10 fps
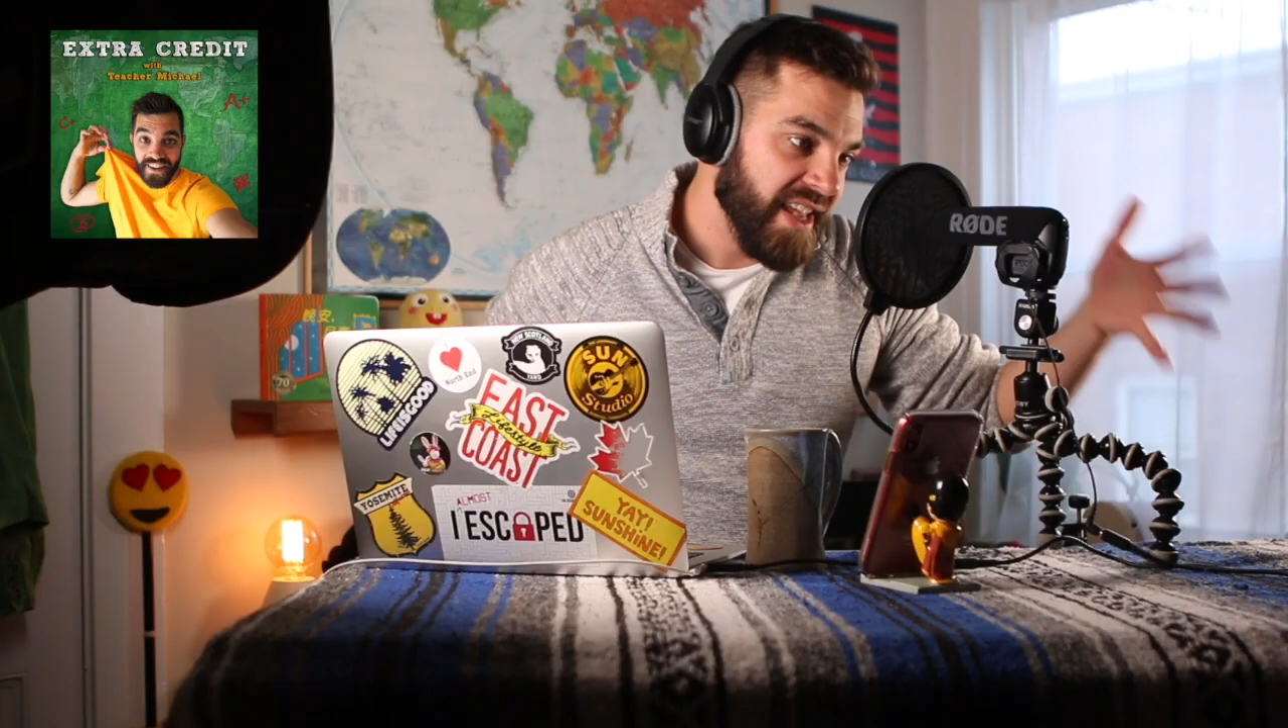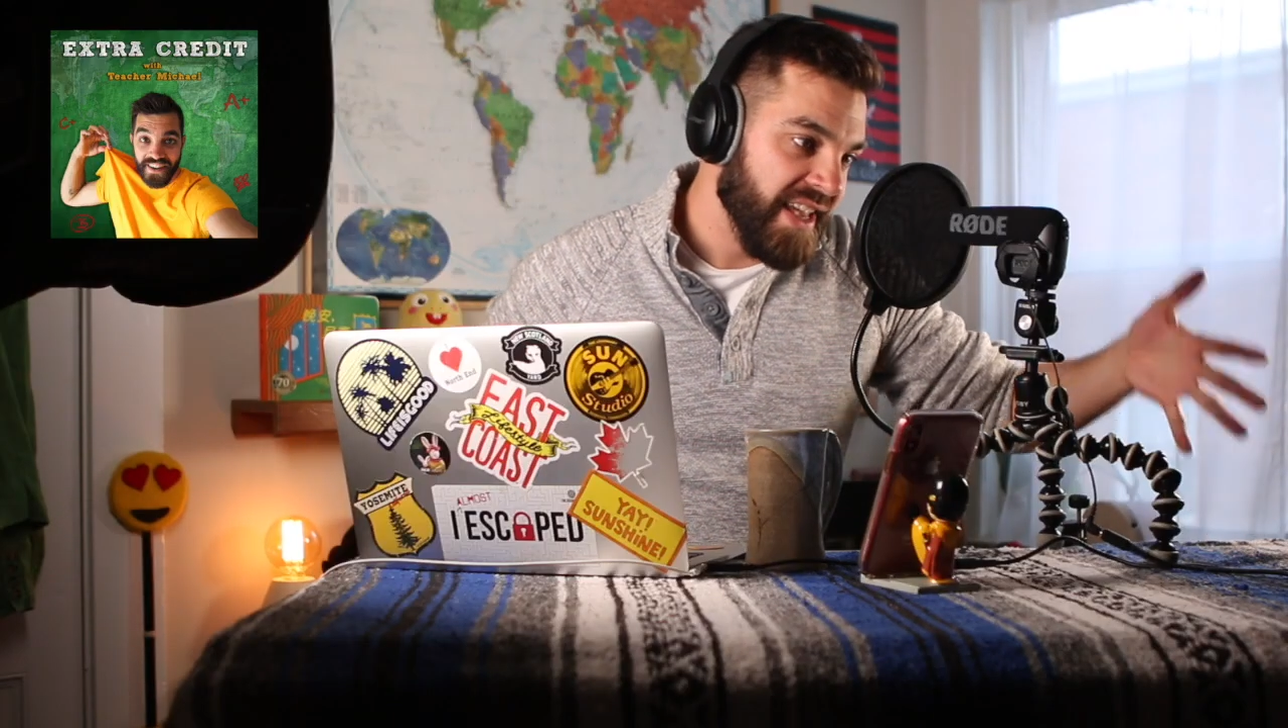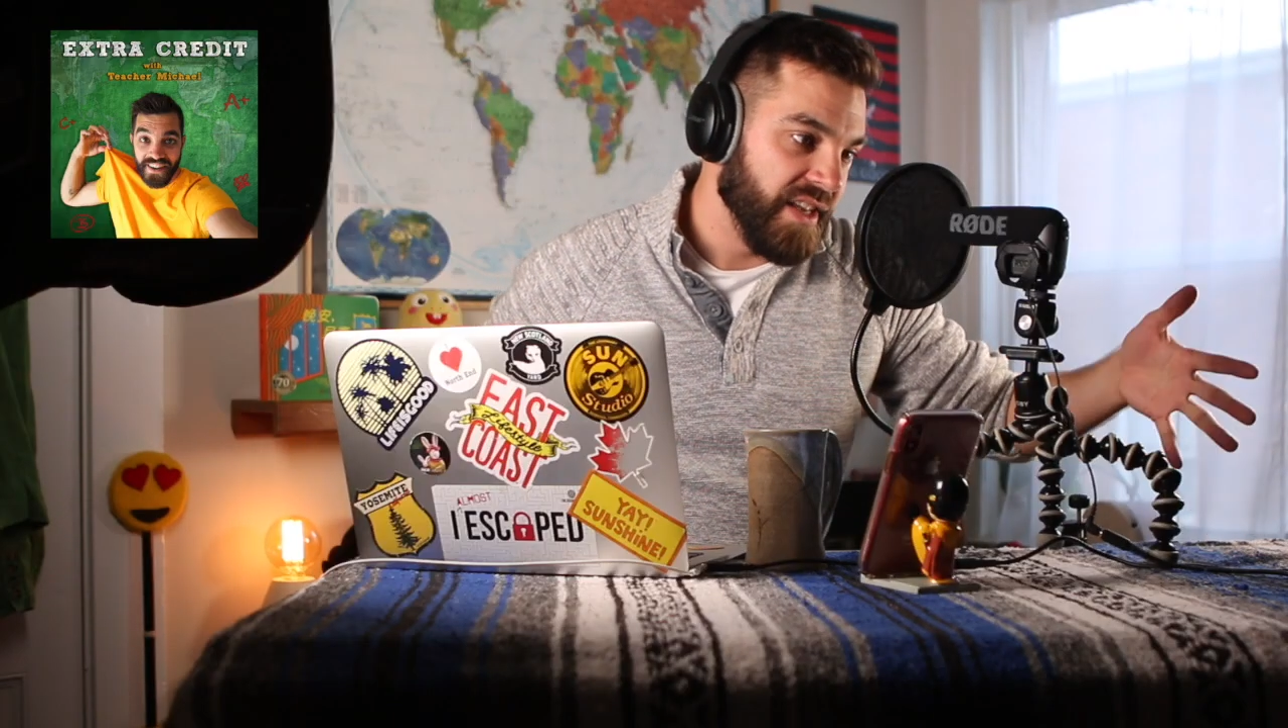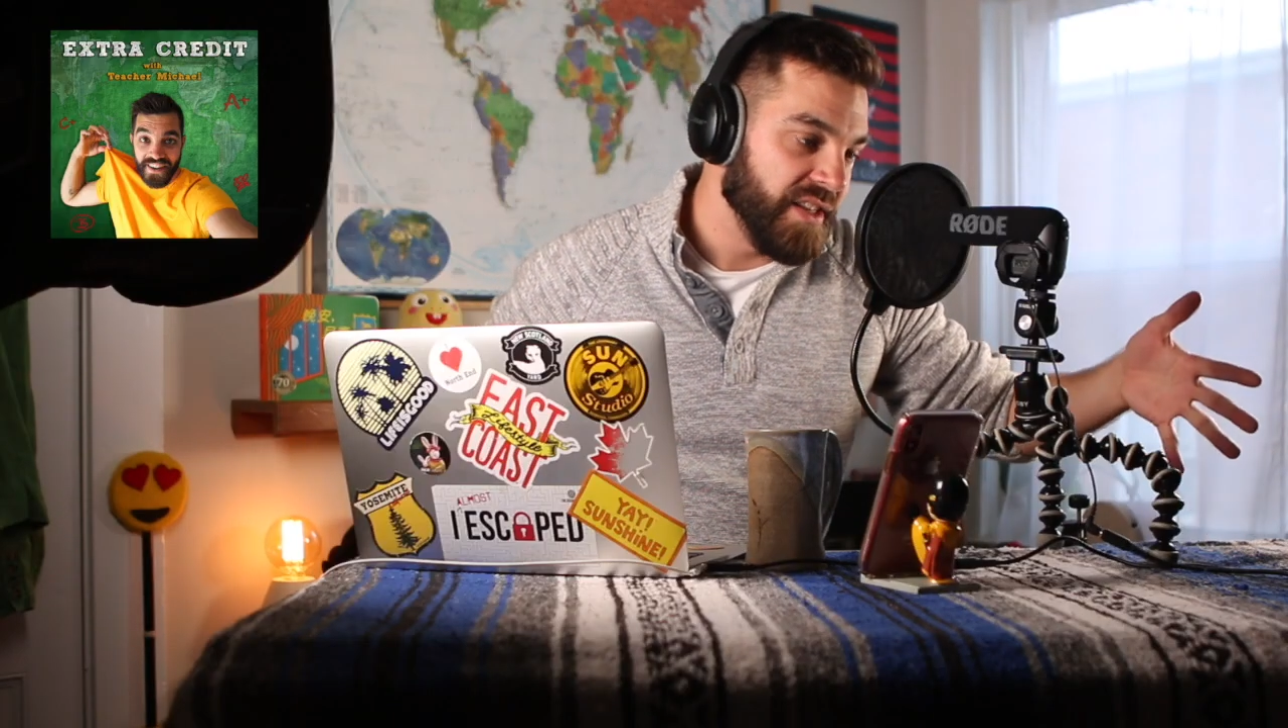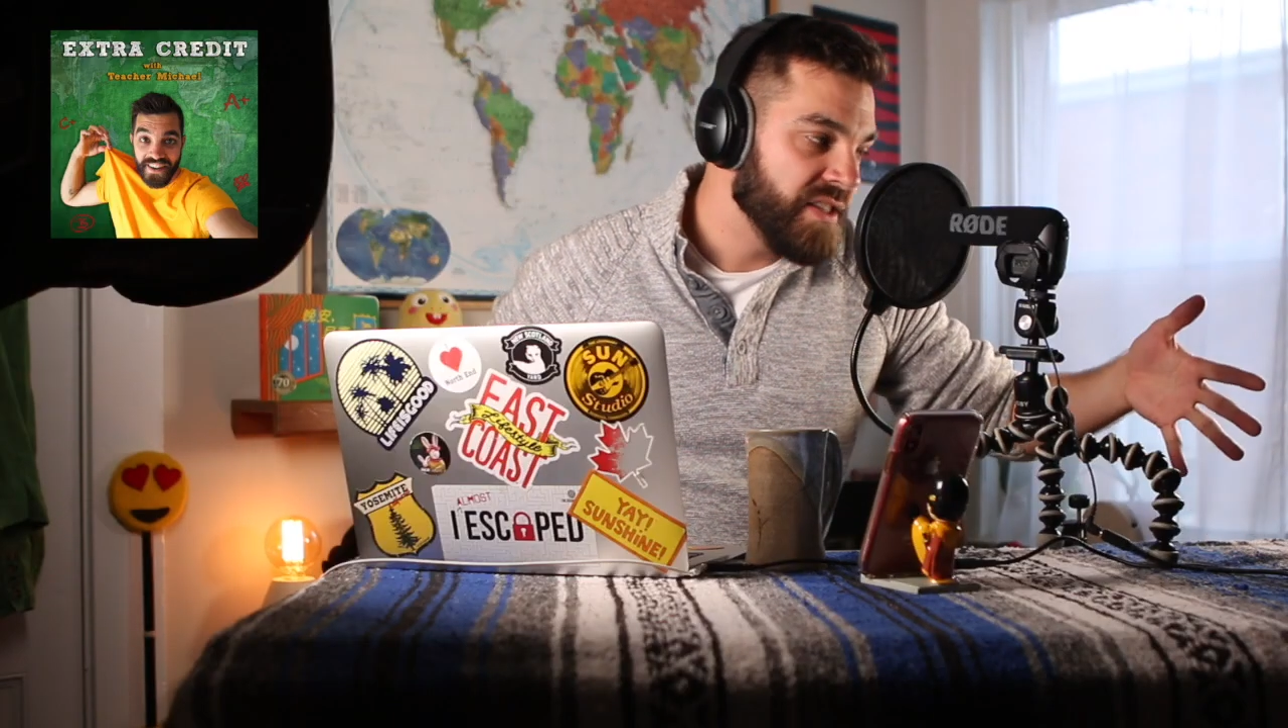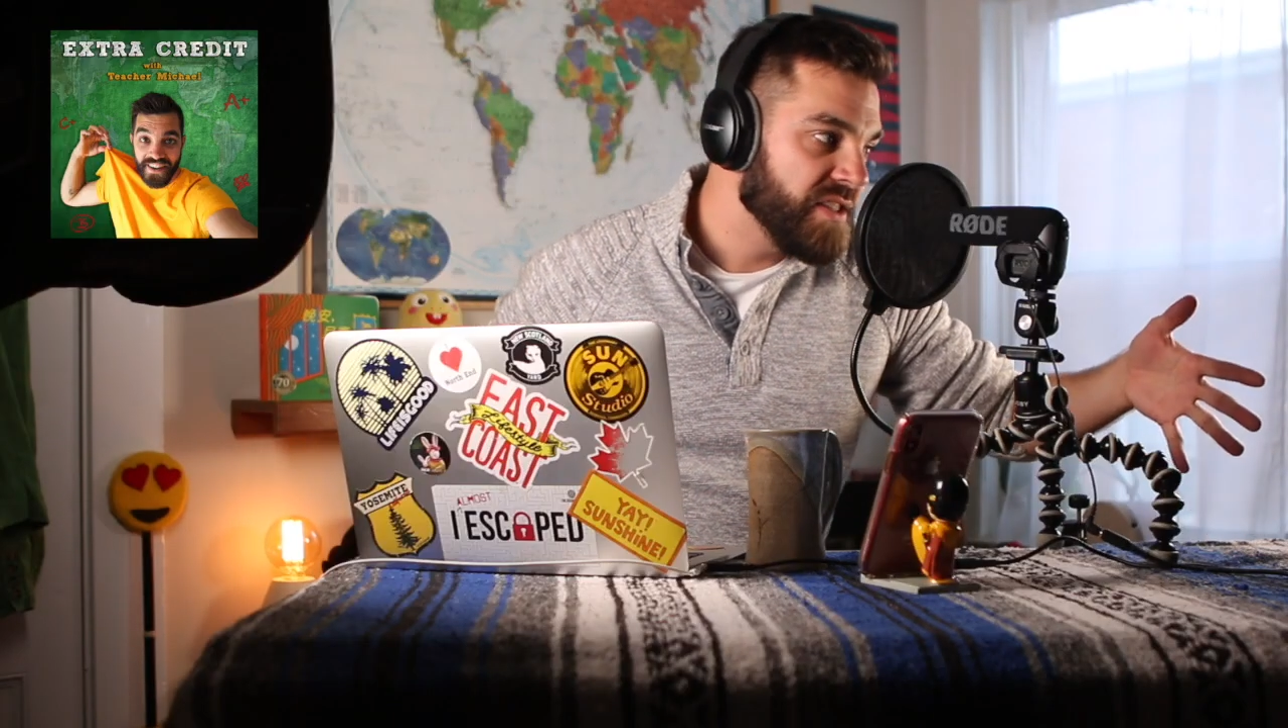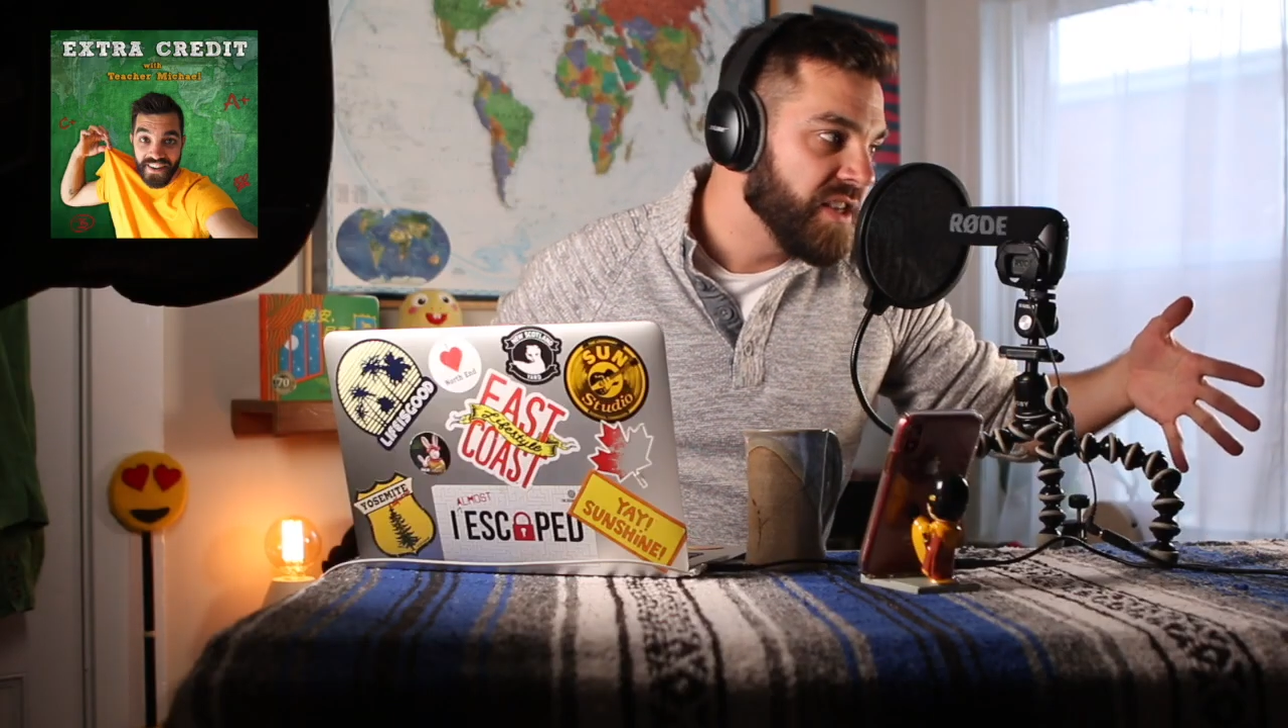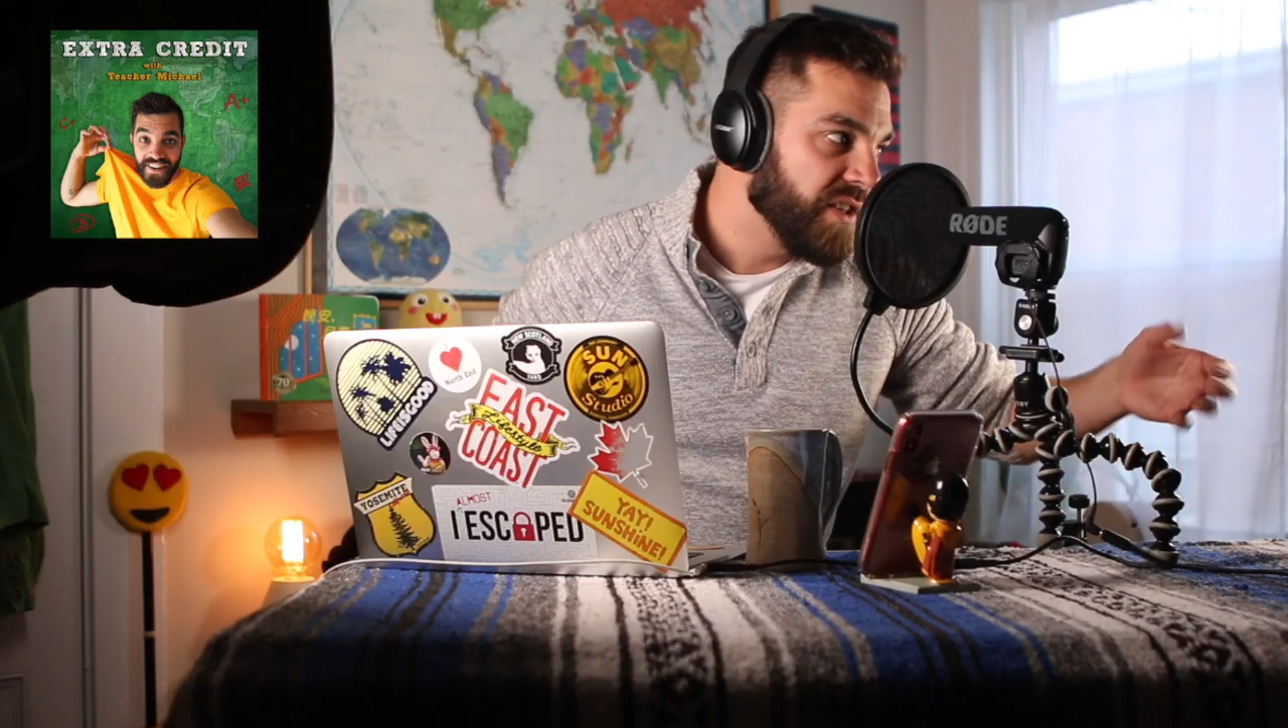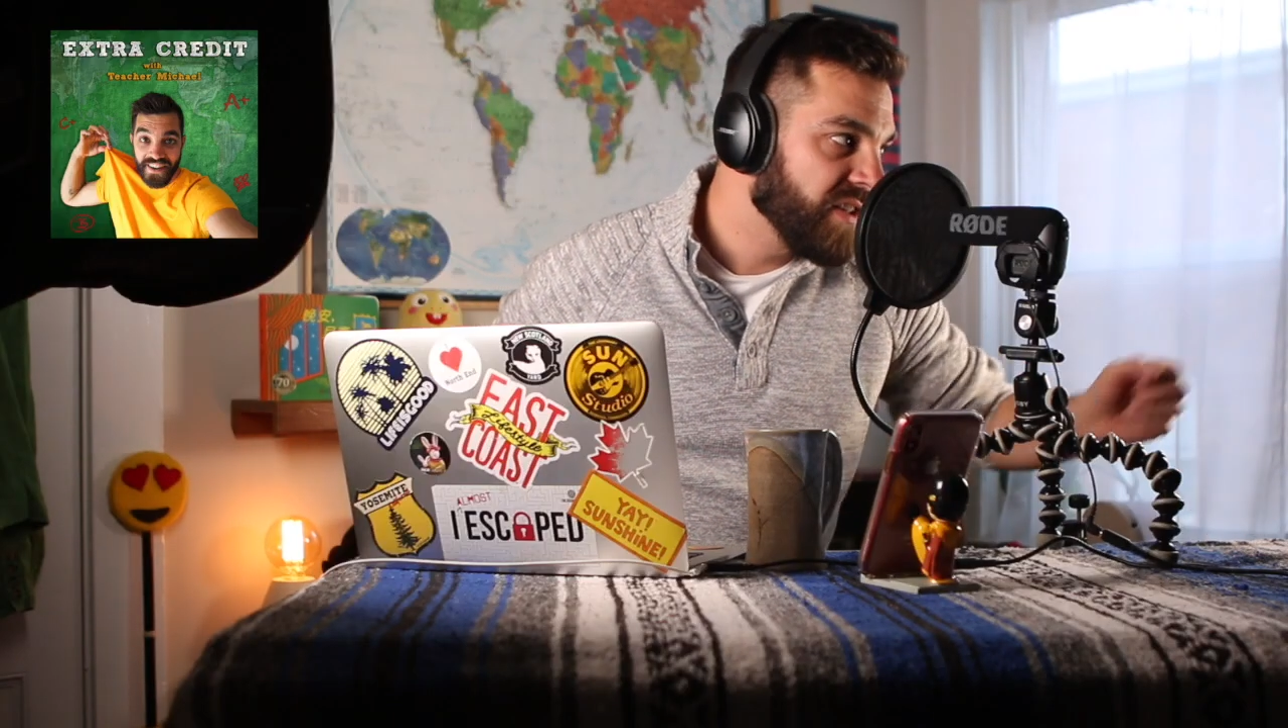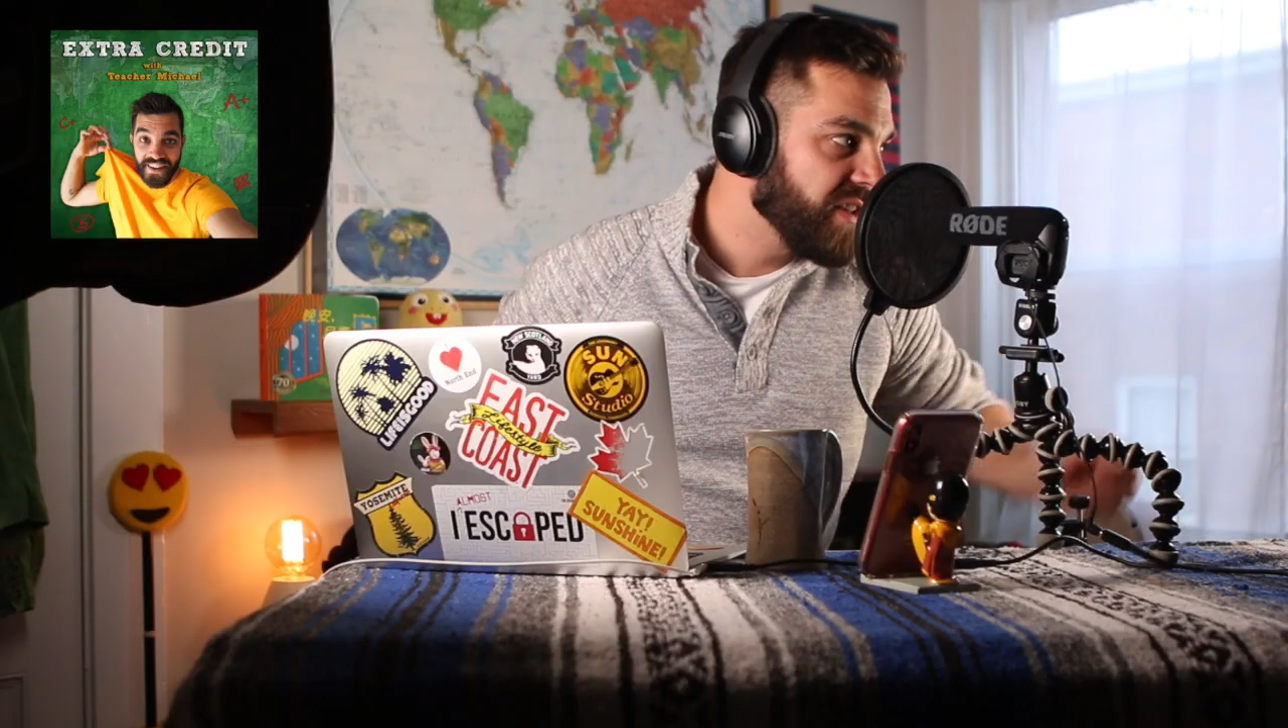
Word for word: is?